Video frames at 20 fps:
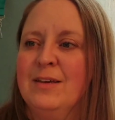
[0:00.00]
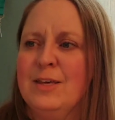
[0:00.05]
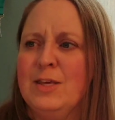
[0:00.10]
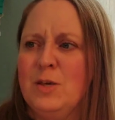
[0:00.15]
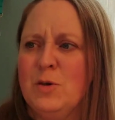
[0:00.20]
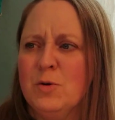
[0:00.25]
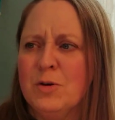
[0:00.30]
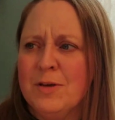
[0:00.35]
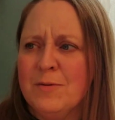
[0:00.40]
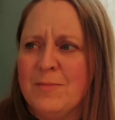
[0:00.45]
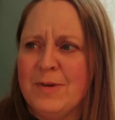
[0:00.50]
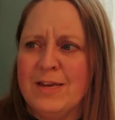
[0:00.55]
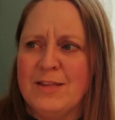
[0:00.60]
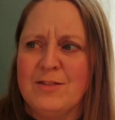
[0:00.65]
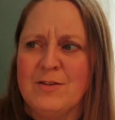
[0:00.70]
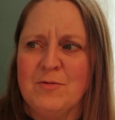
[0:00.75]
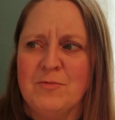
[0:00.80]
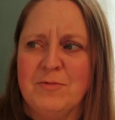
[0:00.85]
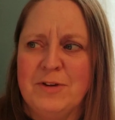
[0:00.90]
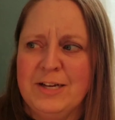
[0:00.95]
You can make
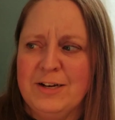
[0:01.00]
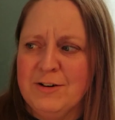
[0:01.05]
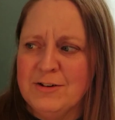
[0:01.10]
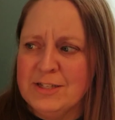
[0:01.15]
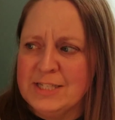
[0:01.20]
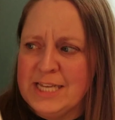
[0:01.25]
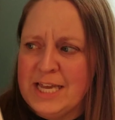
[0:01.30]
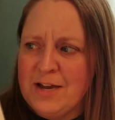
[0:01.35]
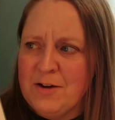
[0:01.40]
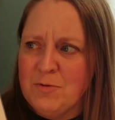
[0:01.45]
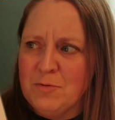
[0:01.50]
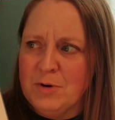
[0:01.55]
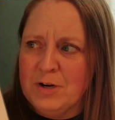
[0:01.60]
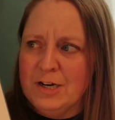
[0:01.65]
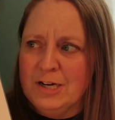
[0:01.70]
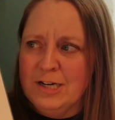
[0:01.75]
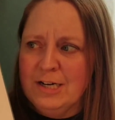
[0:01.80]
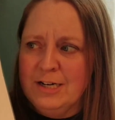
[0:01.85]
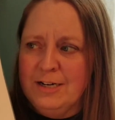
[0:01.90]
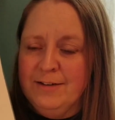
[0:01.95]
the reader say a
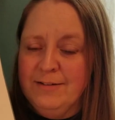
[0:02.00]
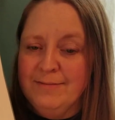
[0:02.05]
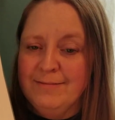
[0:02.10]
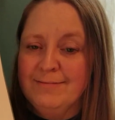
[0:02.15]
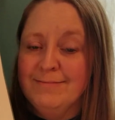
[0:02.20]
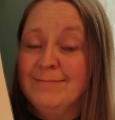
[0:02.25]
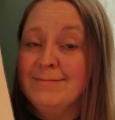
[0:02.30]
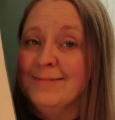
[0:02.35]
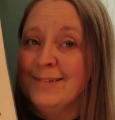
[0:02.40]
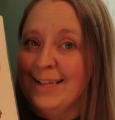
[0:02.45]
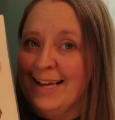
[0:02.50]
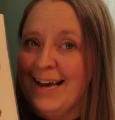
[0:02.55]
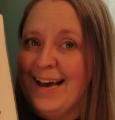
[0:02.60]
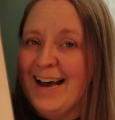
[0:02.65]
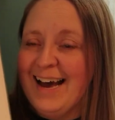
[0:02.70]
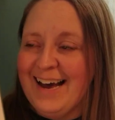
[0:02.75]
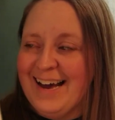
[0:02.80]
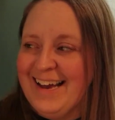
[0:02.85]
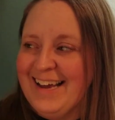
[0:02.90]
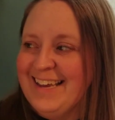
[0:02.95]
word.
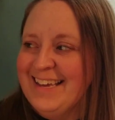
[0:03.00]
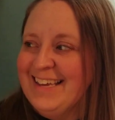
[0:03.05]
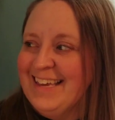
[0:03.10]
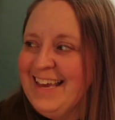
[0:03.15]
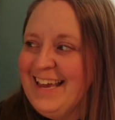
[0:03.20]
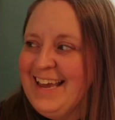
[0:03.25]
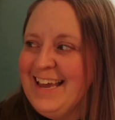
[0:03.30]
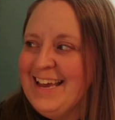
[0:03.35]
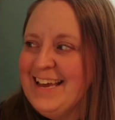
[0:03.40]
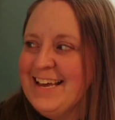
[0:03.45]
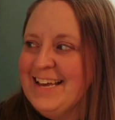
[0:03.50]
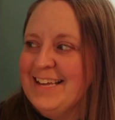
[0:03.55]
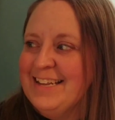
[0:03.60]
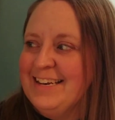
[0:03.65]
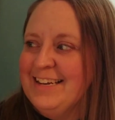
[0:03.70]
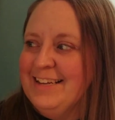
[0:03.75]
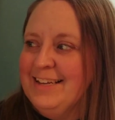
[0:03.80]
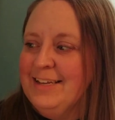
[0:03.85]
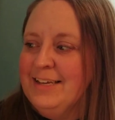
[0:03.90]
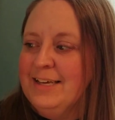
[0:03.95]
I
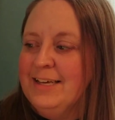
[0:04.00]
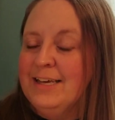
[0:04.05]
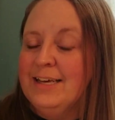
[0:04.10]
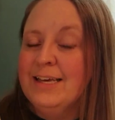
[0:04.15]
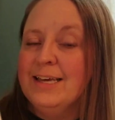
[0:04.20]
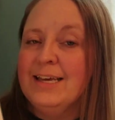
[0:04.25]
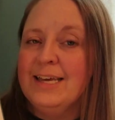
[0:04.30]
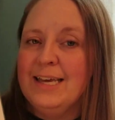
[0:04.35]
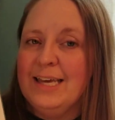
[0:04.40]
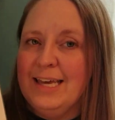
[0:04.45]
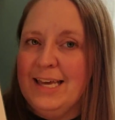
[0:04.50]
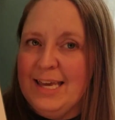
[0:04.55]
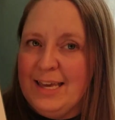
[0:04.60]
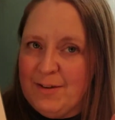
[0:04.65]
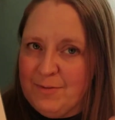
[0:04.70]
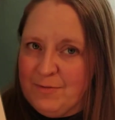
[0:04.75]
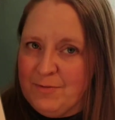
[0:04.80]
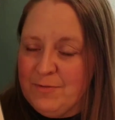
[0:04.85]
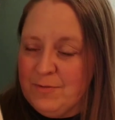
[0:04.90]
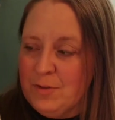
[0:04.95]
can,
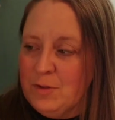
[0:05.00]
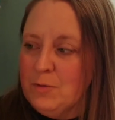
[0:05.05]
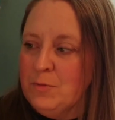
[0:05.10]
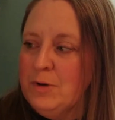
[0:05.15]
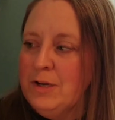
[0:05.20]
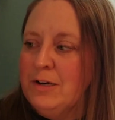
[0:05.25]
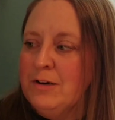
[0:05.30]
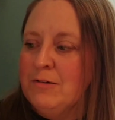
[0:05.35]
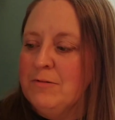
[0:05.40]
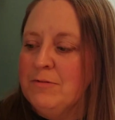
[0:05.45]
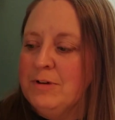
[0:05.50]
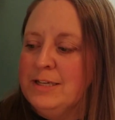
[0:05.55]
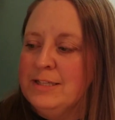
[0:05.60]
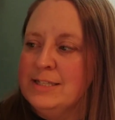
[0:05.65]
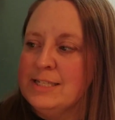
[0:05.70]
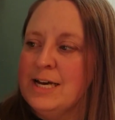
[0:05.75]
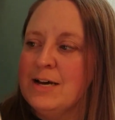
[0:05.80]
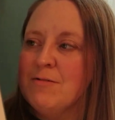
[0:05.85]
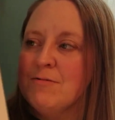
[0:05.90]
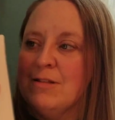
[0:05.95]
if the reader
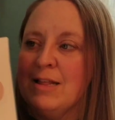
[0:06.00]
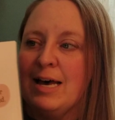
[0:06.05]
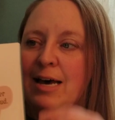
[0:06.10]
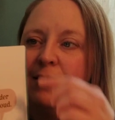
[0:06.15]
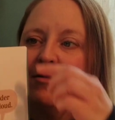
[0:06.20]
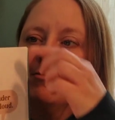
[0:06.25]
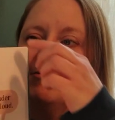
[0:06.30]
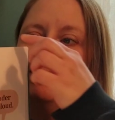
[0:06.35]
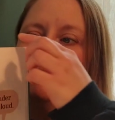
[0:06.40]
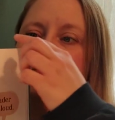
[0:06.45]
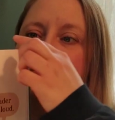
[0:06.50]
reads out loud.